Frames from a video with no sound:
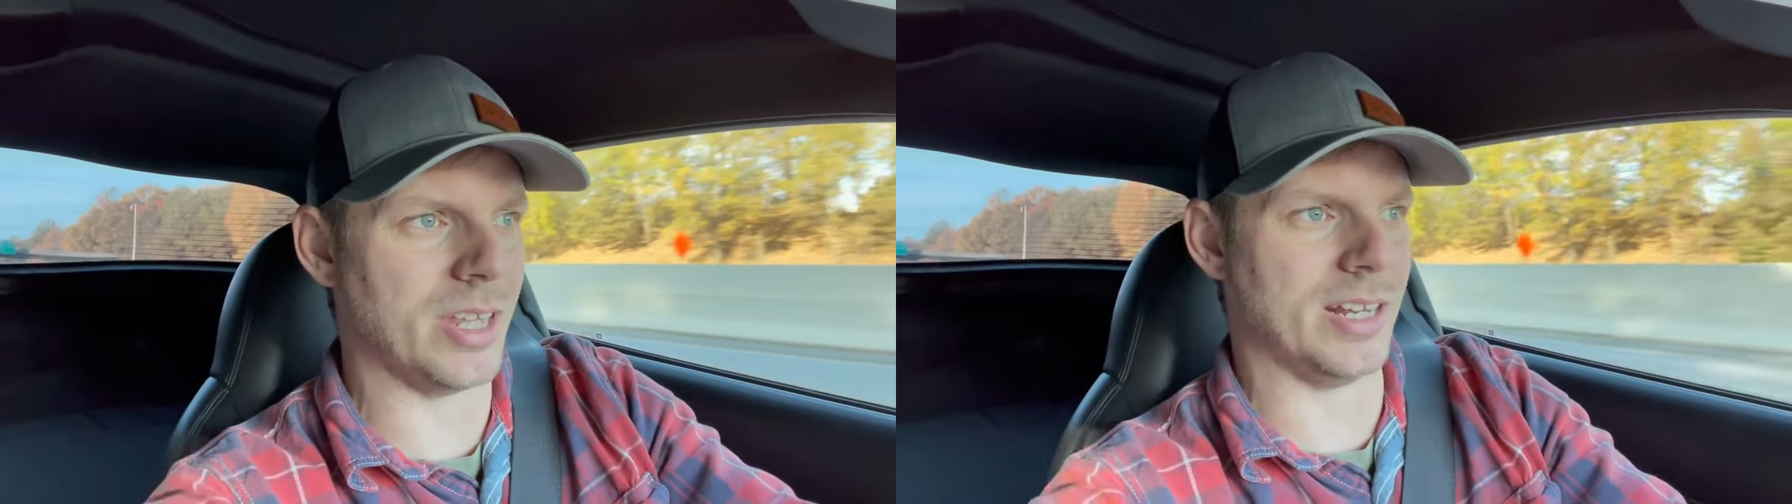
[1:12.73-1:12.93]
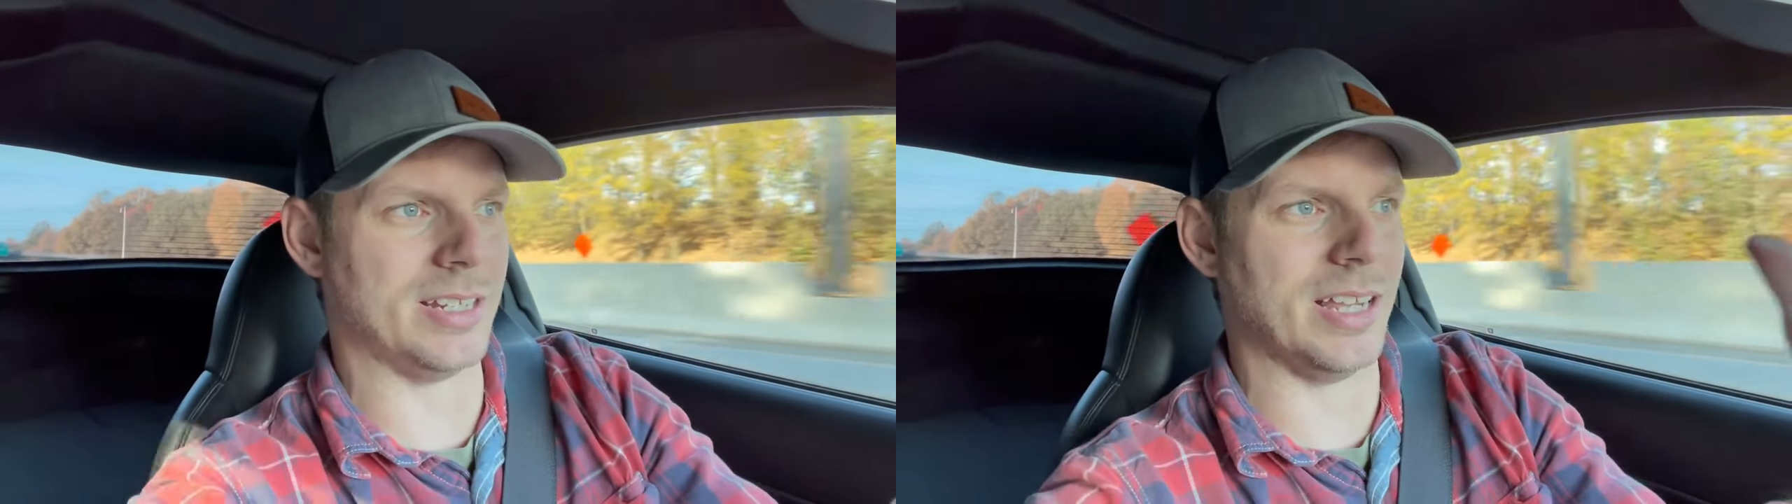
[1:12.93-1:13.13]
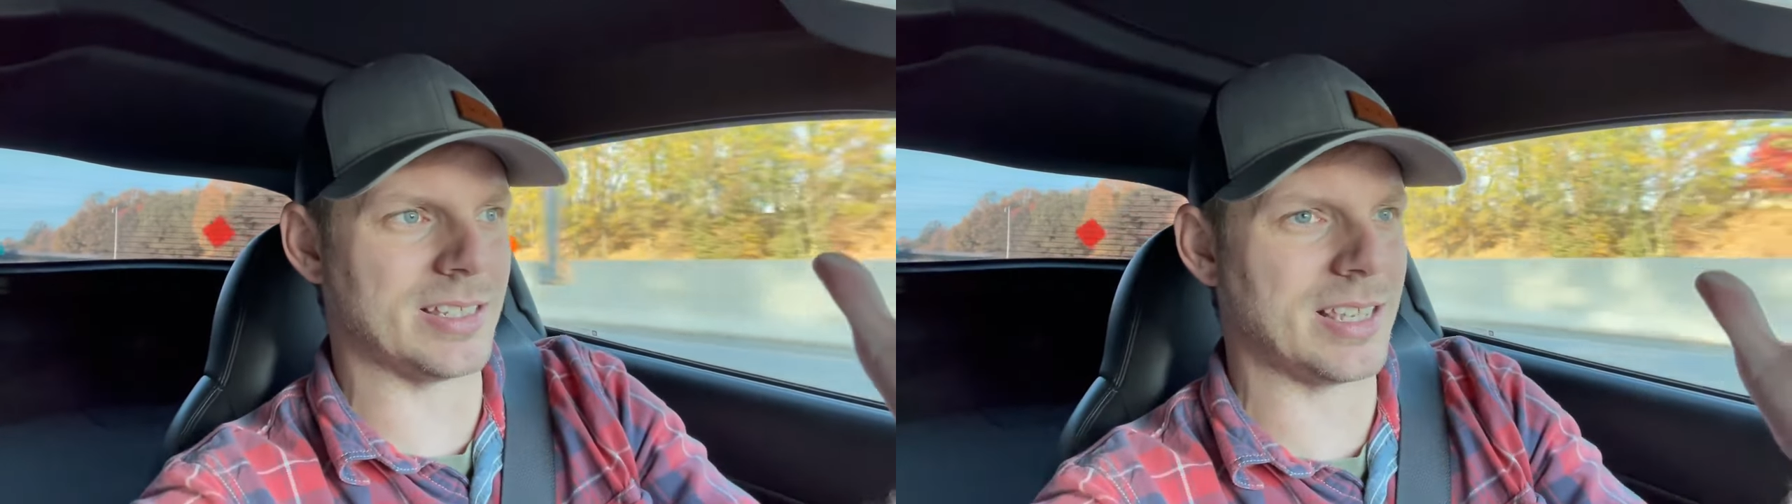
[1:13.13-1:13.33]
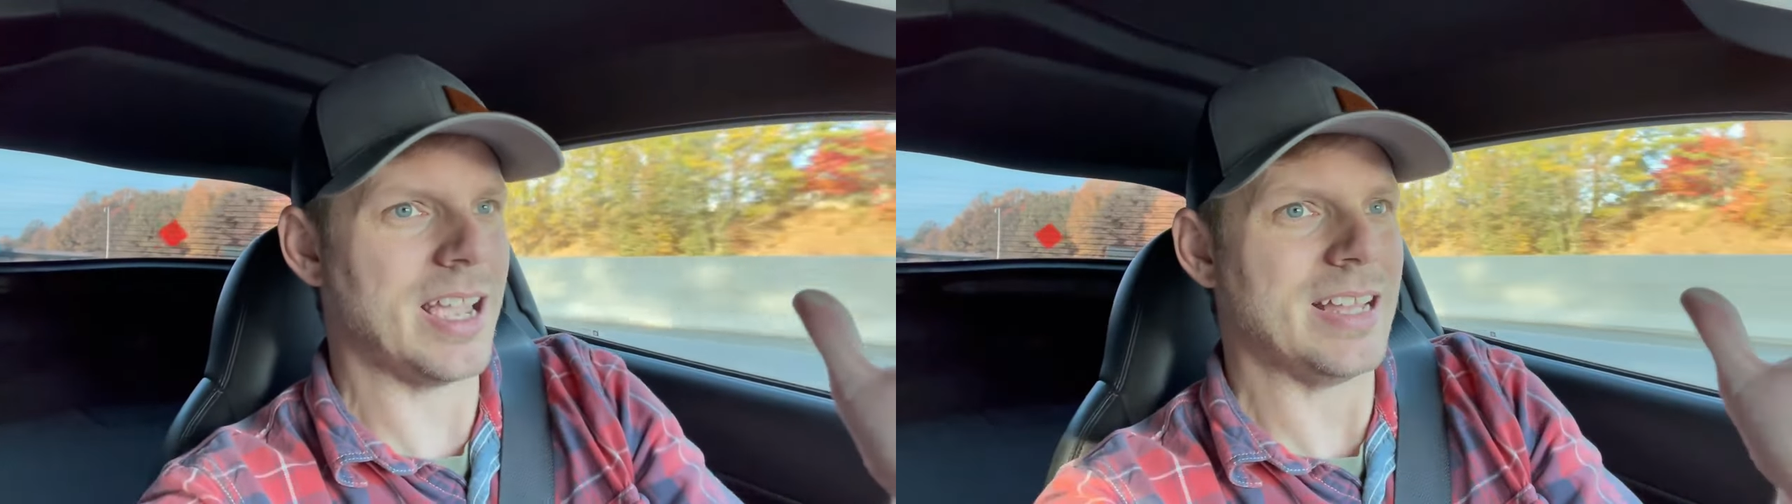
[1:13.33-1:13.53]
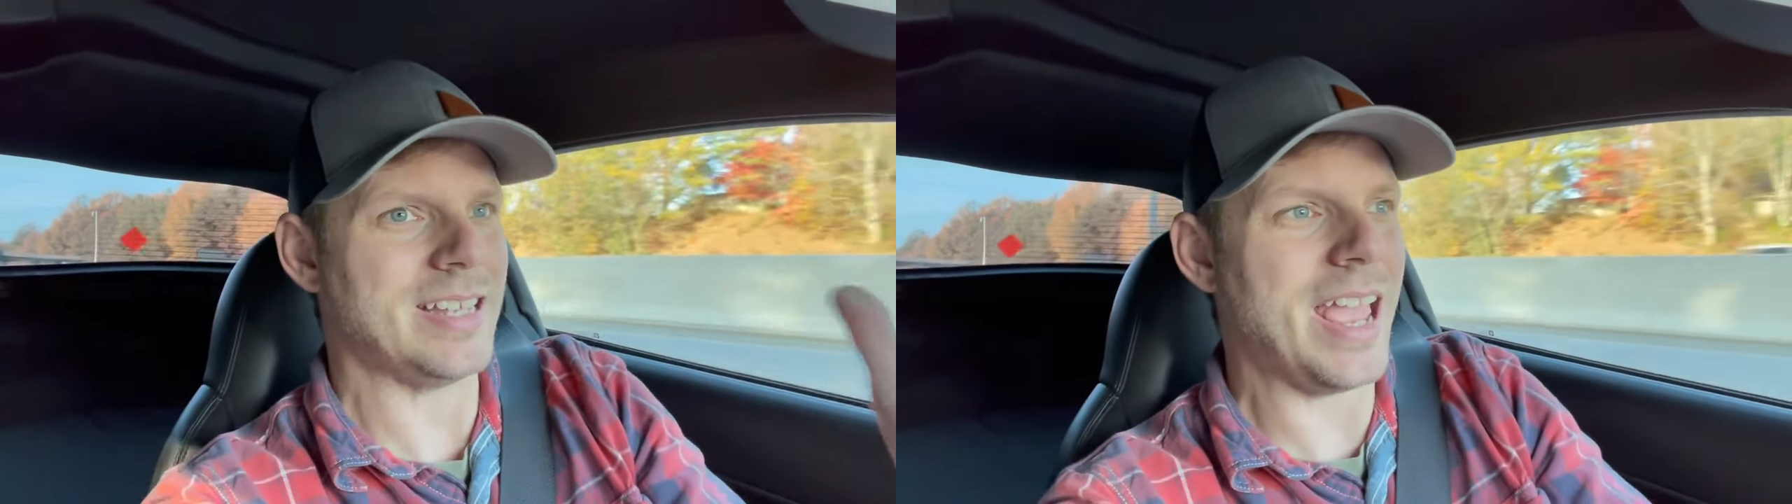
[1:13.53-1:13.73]
that it does
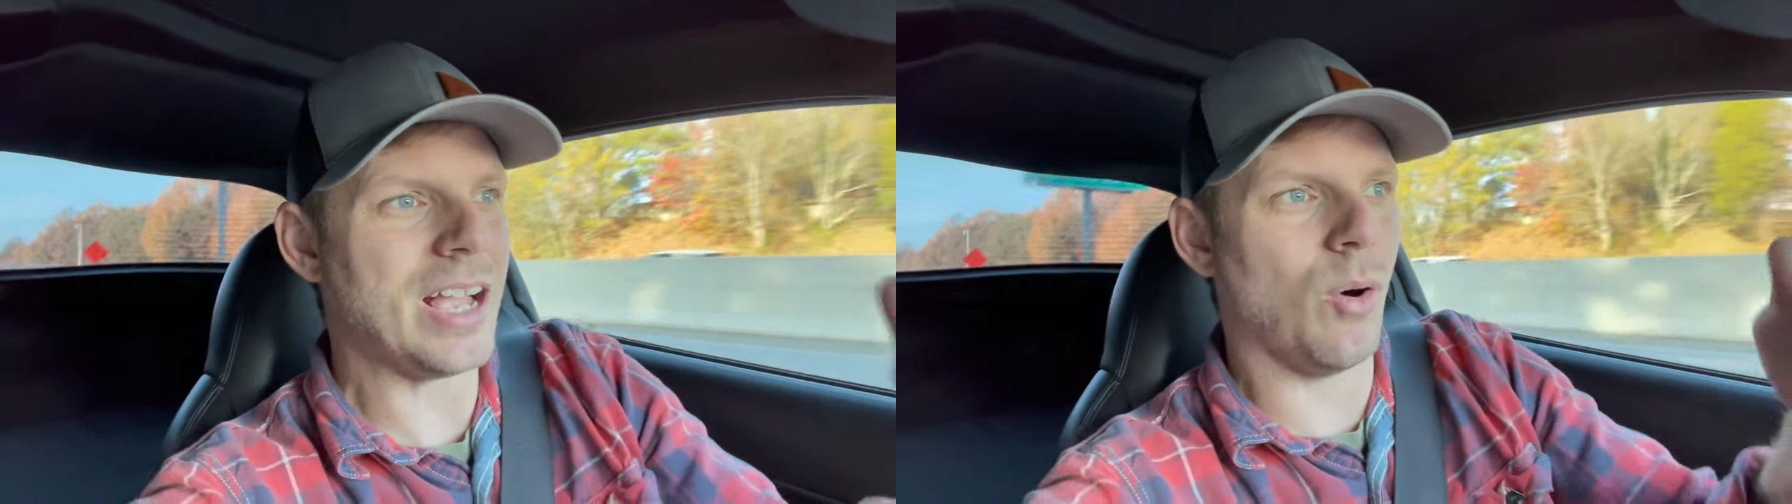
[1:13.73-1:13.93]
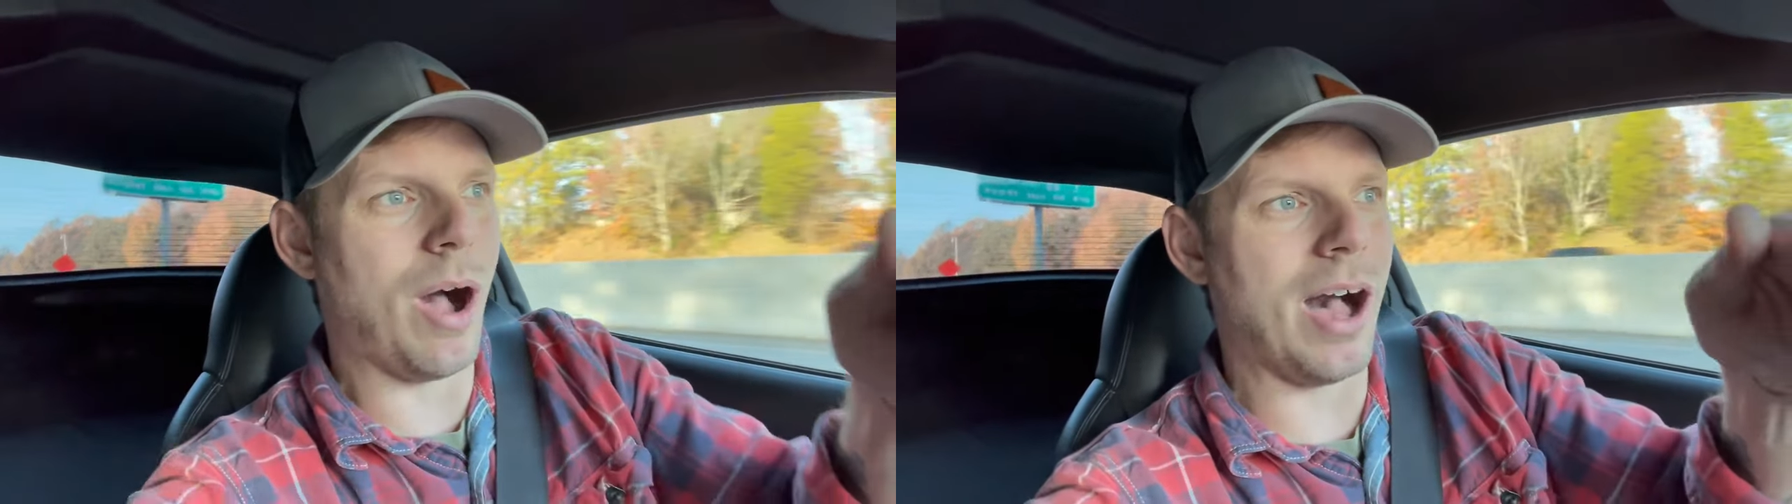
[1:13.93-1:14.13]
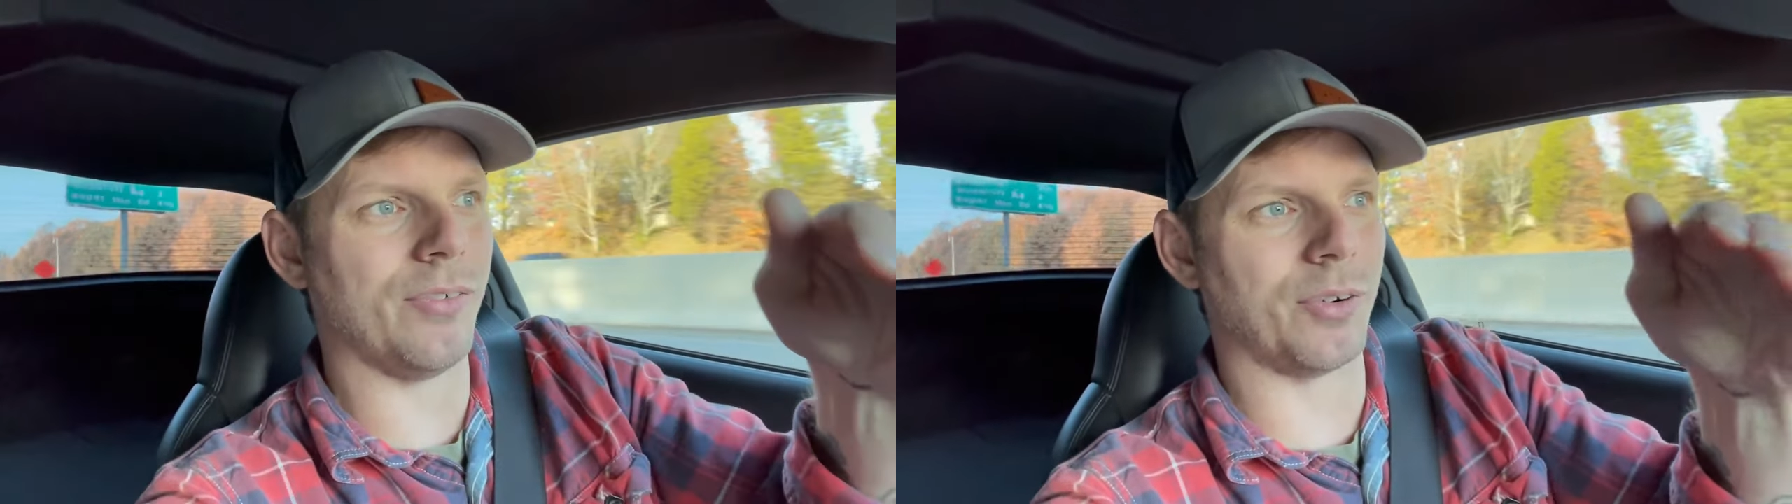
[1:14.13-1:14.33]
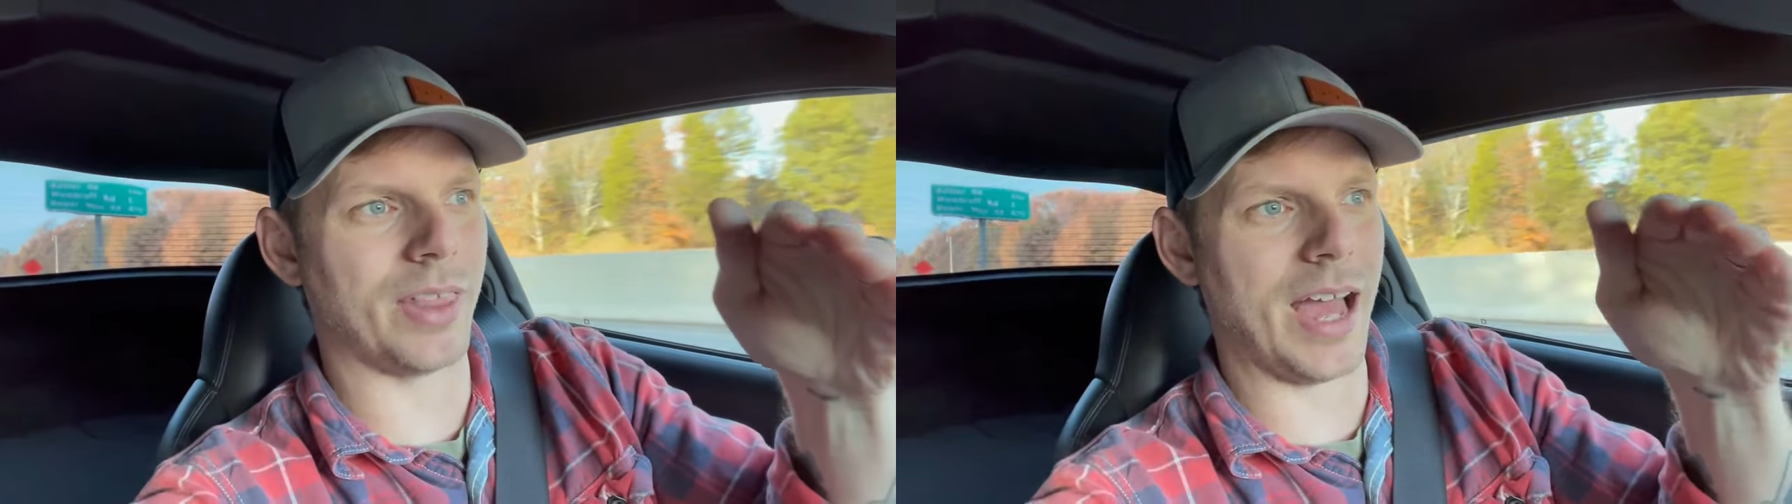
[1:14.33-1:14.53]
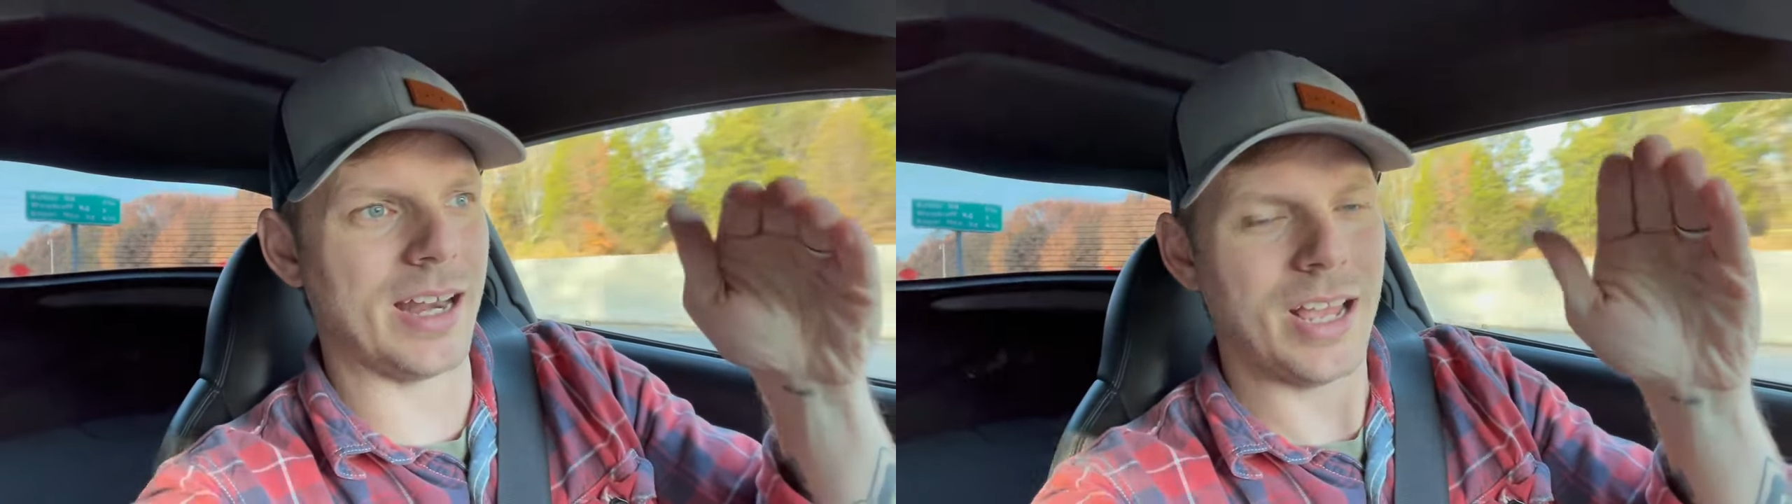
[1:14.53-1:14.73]
take a while for
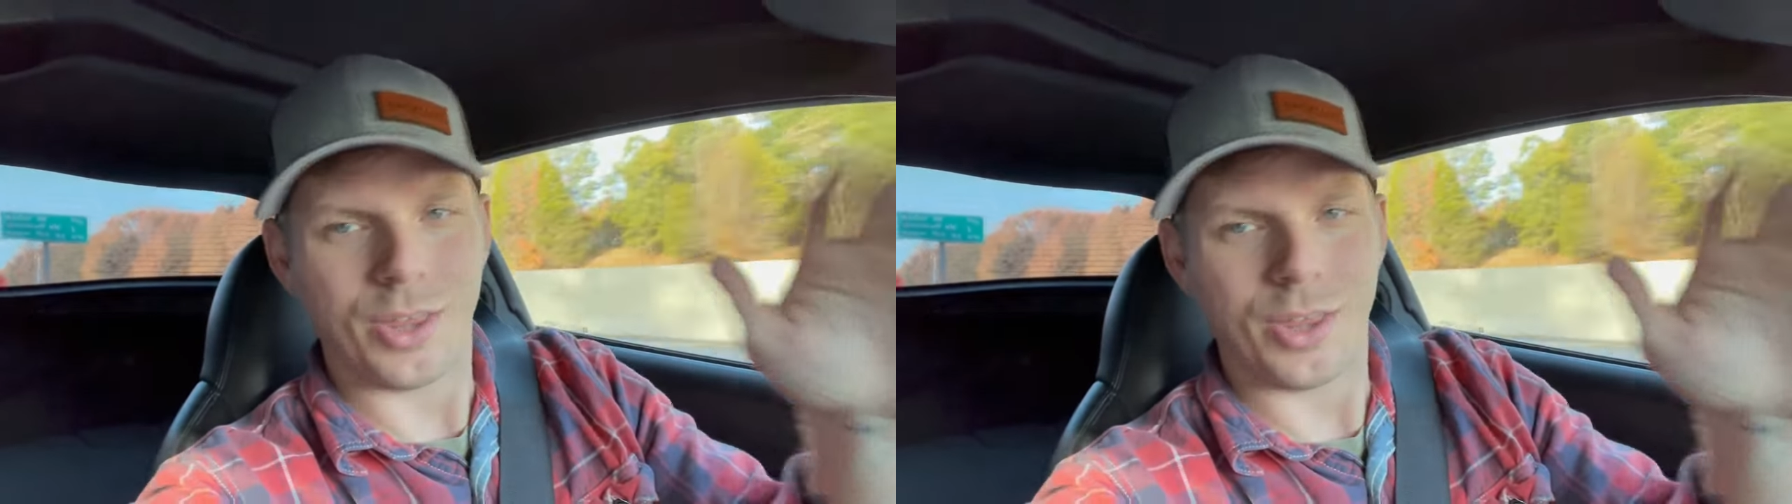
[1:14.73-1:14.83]
that